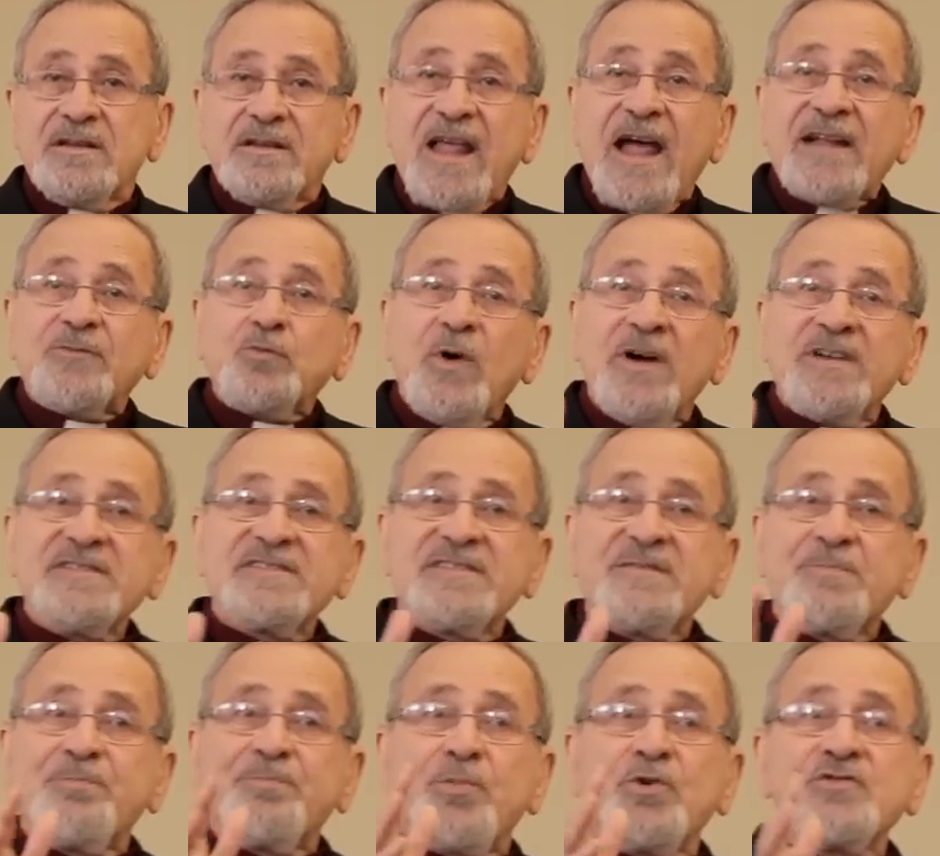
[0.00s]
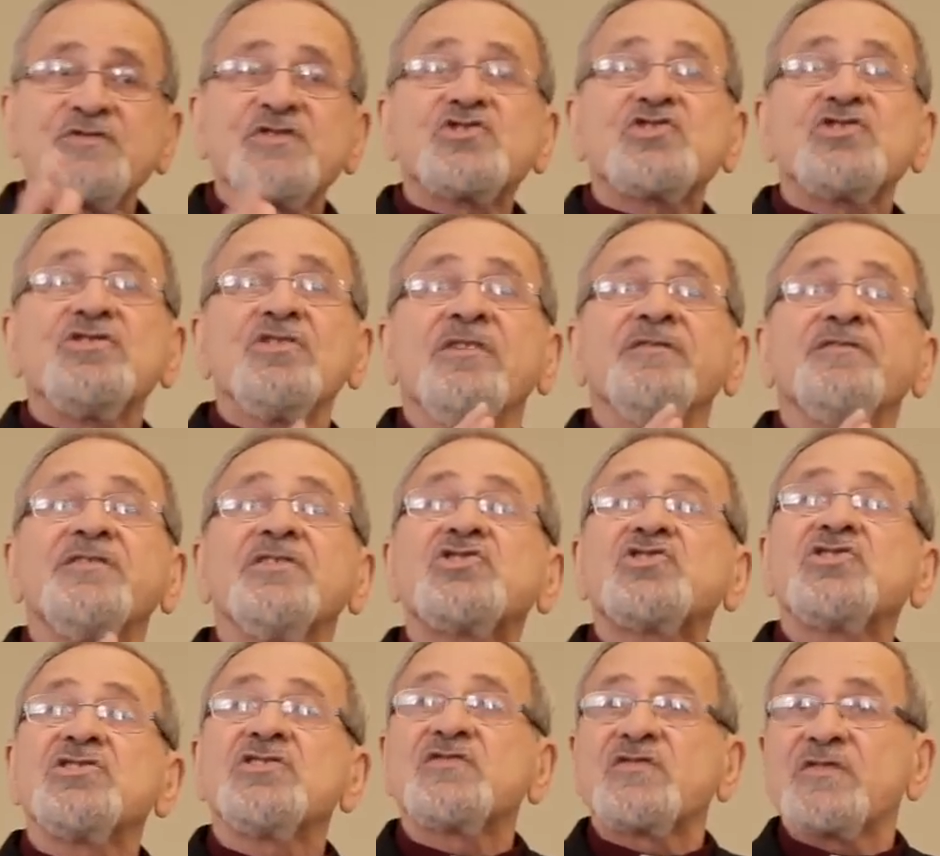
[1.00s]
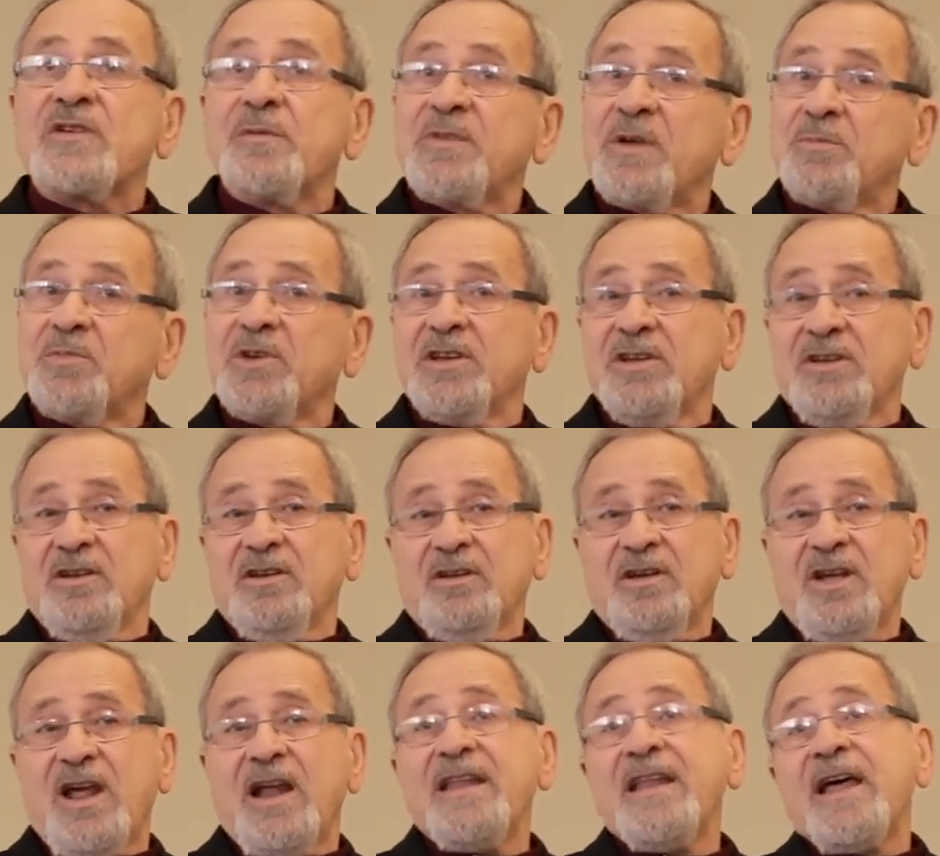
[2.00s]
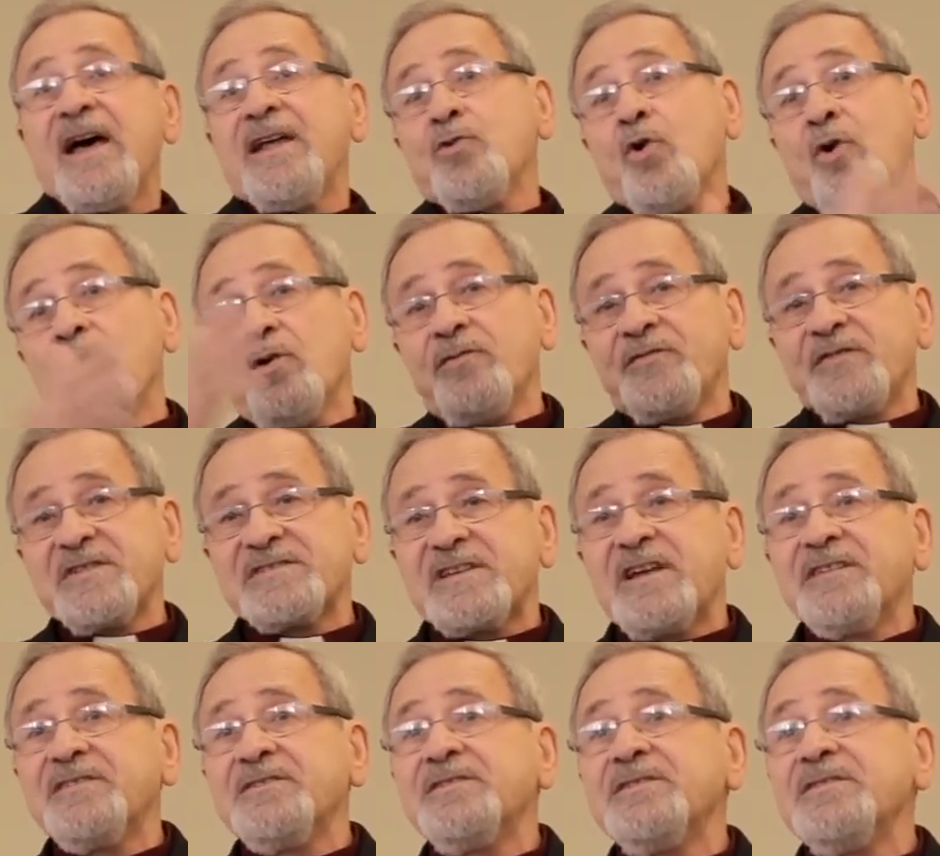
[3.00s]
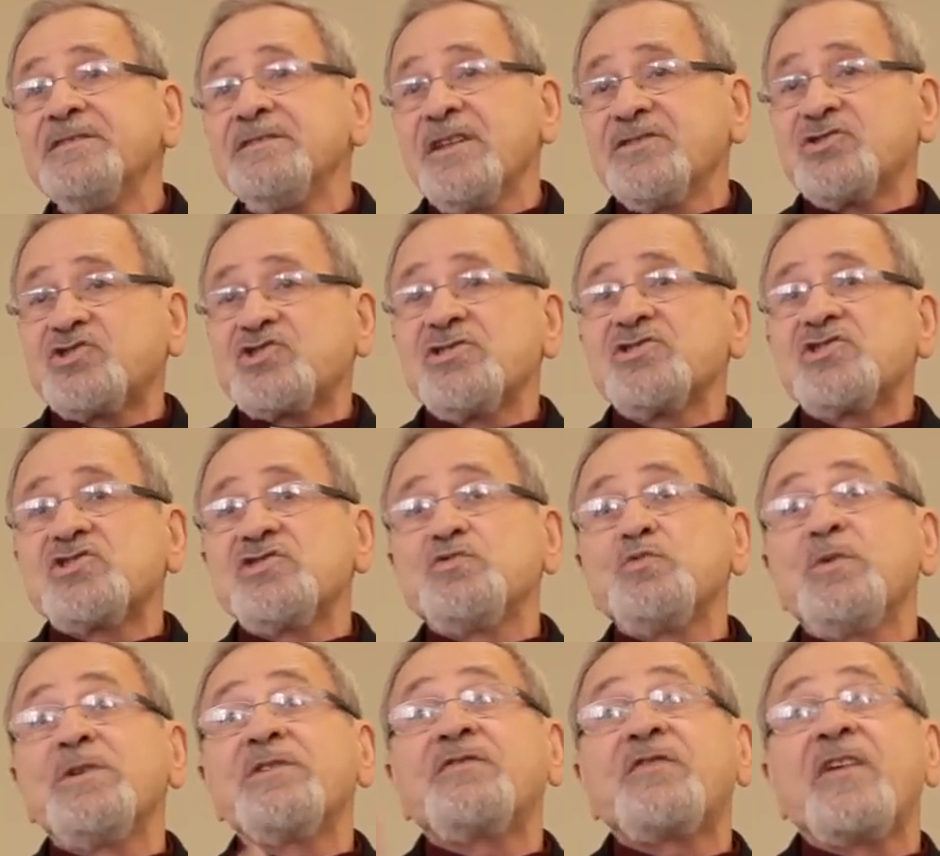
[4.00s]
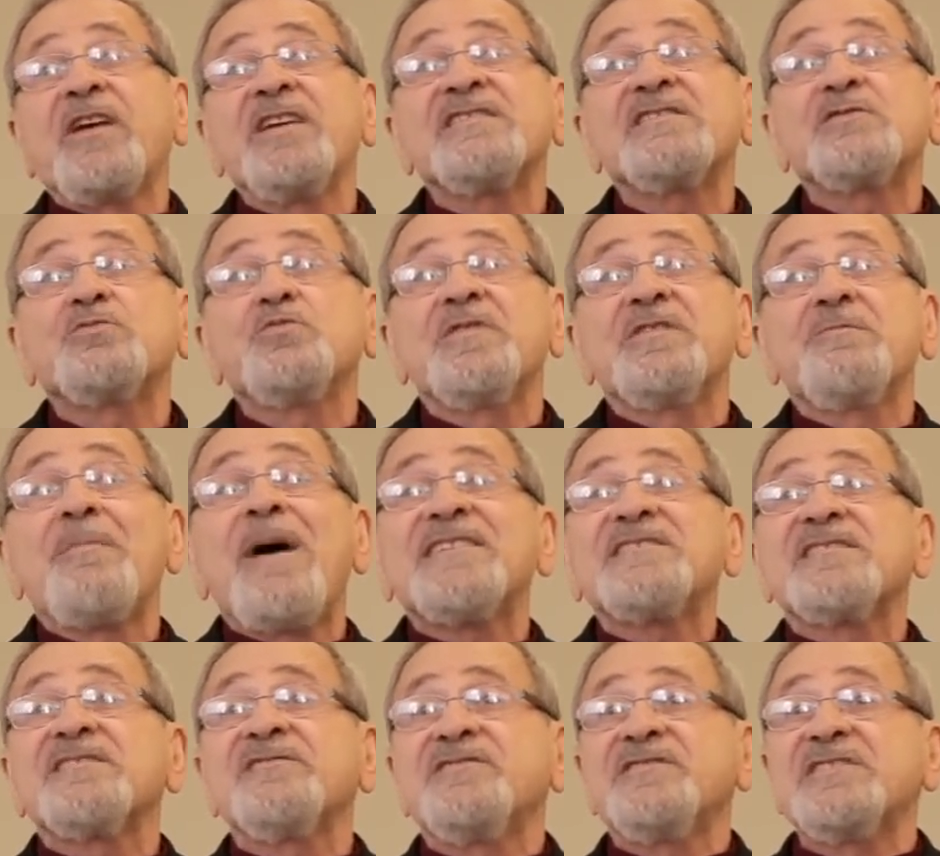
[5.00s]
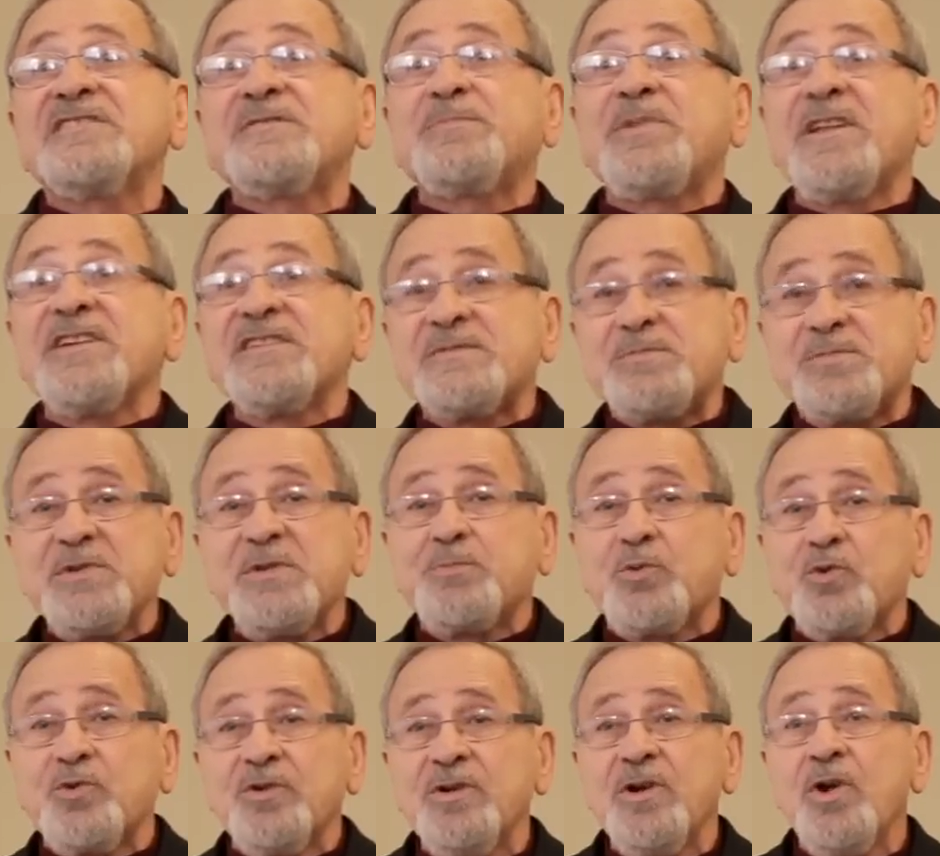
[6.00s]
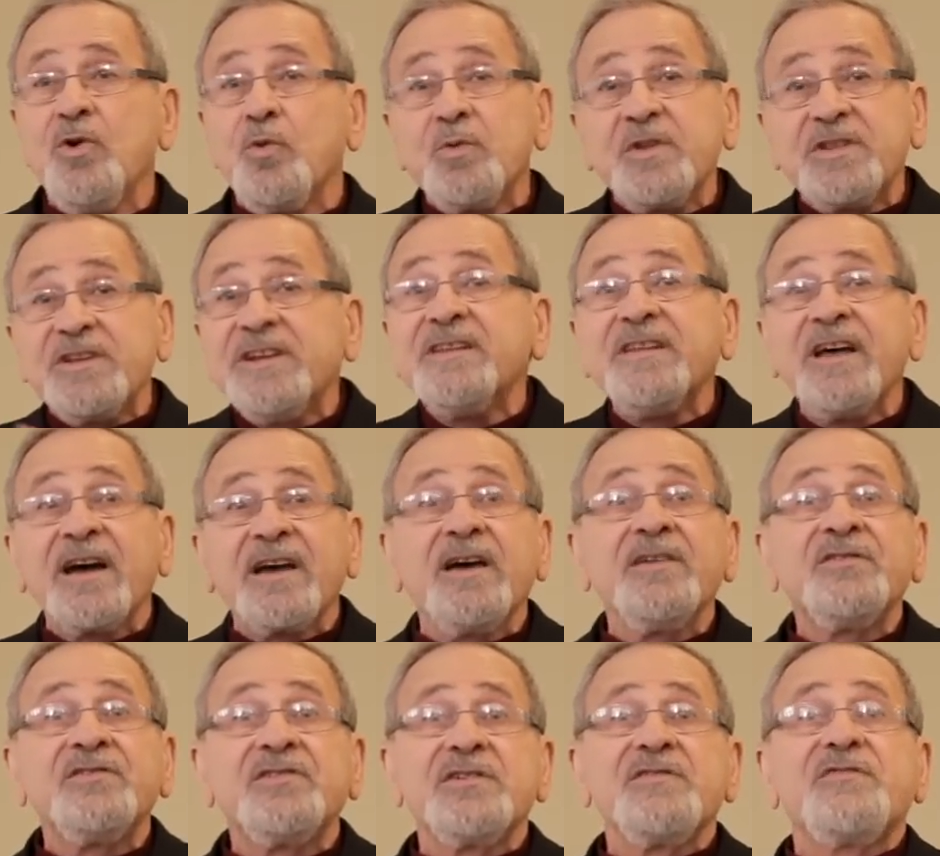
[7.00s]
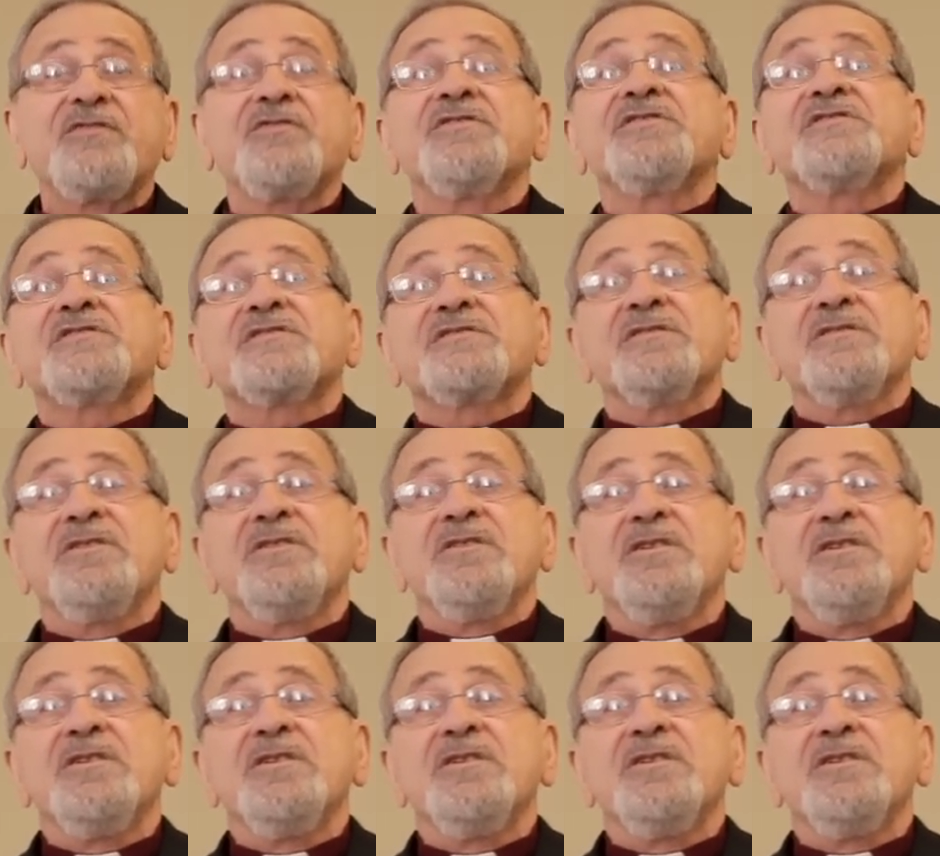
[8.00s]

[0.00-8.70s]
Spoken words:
That was the position of the church from the beginning. And then all of a sudden, the churches were faced with massive displaced people within the country first,